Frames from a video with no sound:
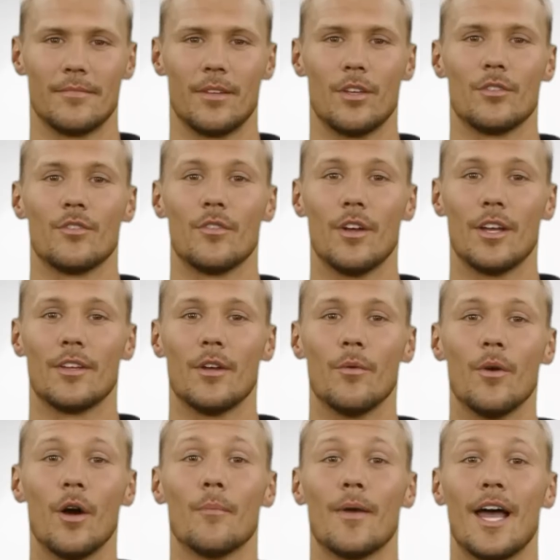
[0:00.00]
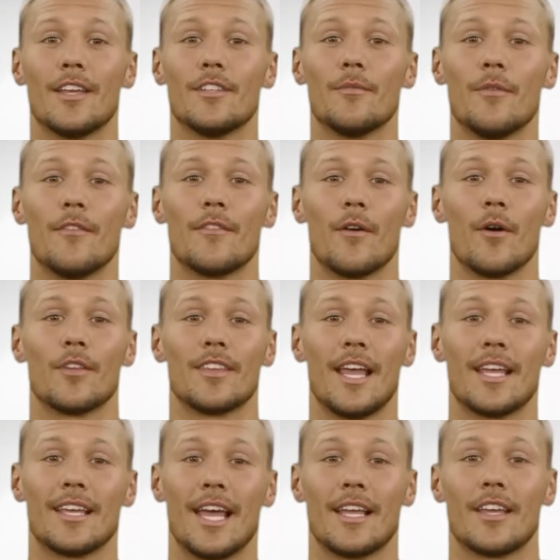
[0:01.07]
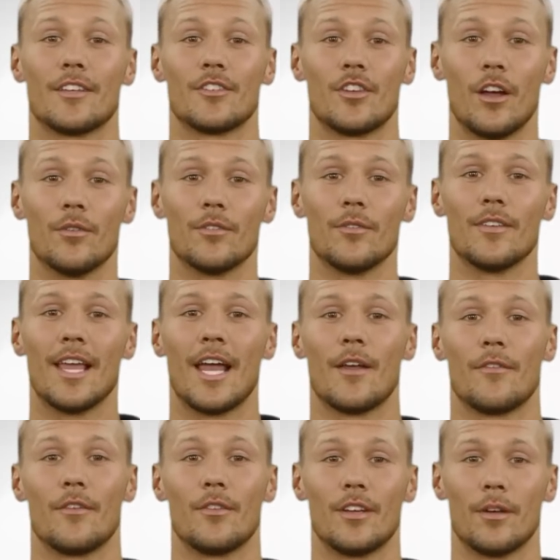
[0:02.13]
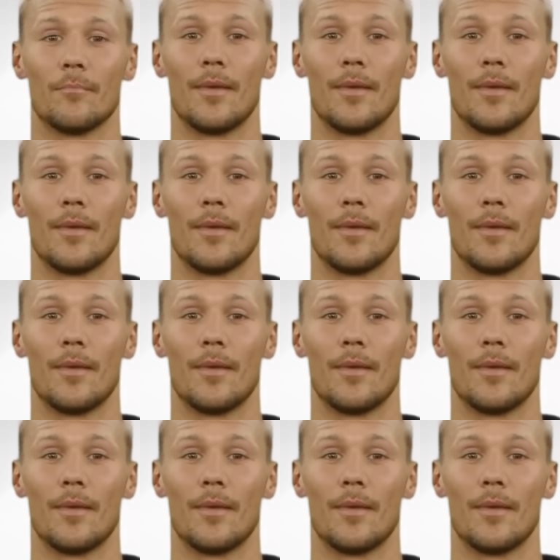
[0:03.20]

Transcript: To train the robot to perform dynamic jumps without losing